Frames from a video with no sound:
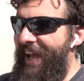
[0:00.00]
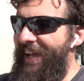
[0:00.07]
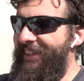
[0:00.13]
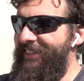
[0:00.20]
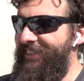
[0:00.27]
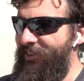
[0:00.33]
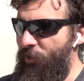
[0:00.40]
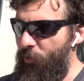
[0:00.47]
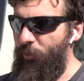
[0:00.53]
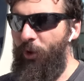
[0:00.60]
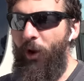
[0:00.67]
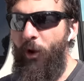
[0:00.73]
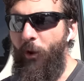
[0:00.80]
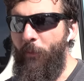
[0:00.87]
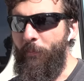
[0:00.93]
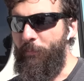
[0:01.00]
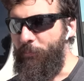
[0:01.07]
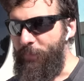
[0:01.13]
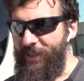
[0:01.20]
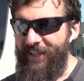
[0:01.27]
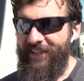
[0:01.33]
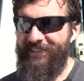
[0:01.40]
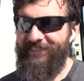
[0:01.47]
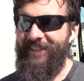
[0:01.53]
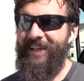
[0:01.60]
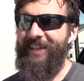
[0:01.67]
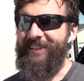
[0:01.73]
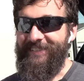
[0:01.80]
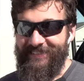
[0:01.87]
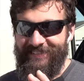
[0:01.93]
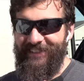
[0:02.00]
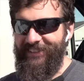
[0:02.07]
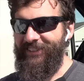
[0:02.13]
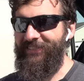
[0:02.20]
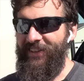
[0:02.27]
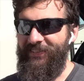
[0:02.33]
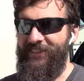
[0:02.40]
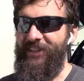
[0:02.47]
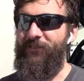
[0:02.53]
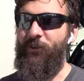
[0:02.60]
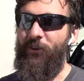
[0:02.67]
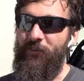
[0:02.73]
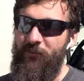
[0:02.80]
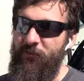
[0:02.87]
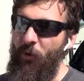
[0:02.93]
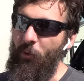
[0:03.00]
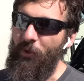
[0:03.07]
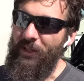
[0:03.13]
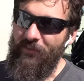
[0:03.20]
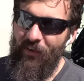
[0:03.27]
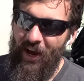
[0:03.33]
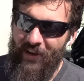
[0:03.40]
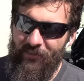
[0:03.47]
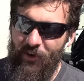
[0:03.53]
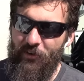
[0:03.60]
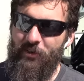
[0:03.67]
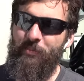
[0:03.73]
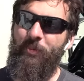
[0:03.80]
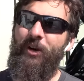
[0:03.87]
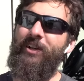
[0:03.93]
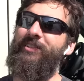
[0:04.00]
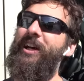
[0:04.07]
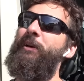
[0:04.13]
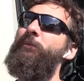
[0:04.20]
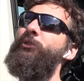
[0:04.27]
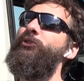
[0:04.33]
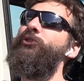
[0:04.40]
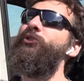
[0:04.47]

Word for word: in chrome BSA 650 for 4,500 bucks. I was